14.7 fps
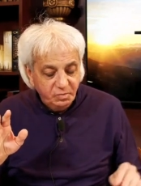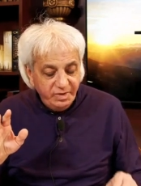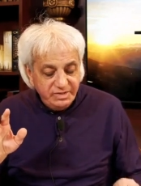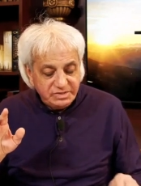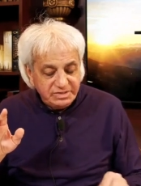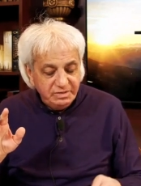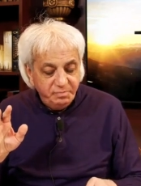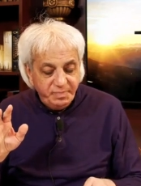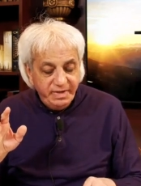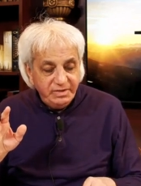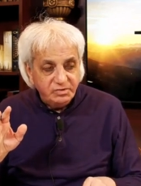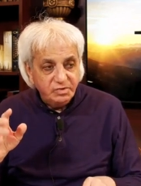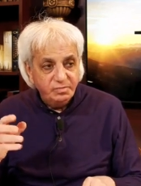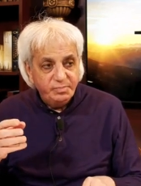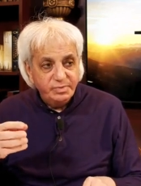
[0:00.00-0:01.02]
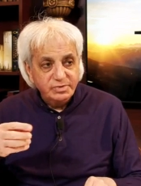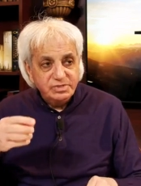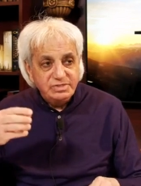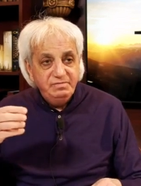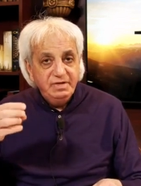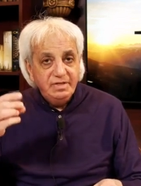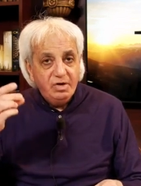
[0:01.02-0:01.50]
We see Peter
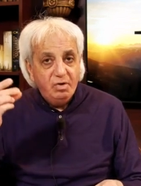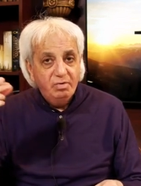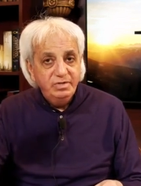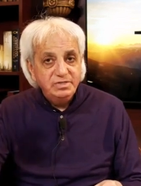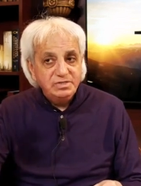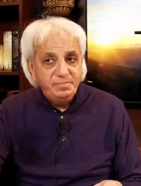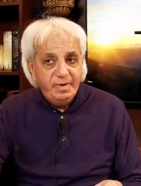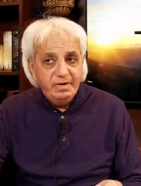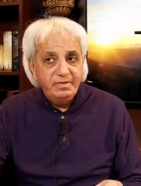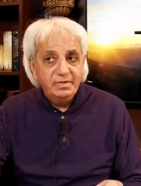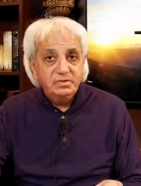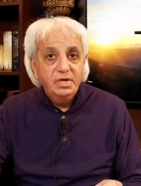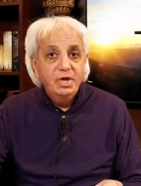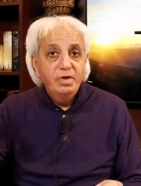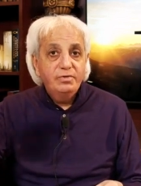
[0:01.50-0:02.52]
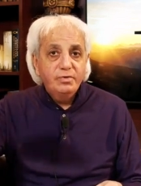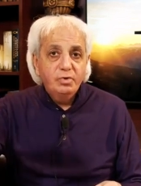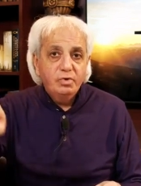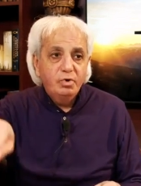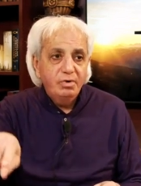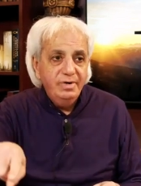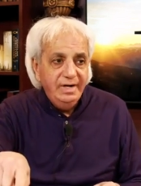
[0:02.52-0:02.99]
perceiving the Holy Spirit through
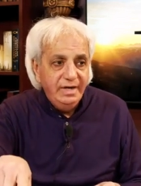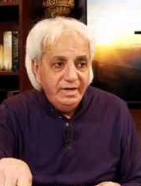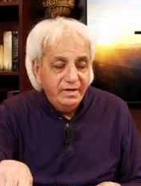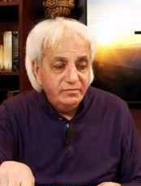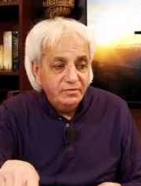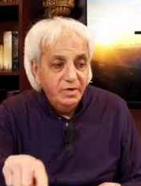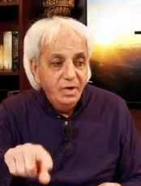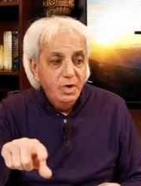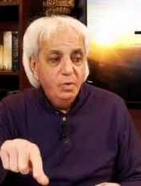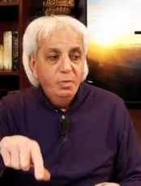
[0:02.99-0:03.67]
Cornelius,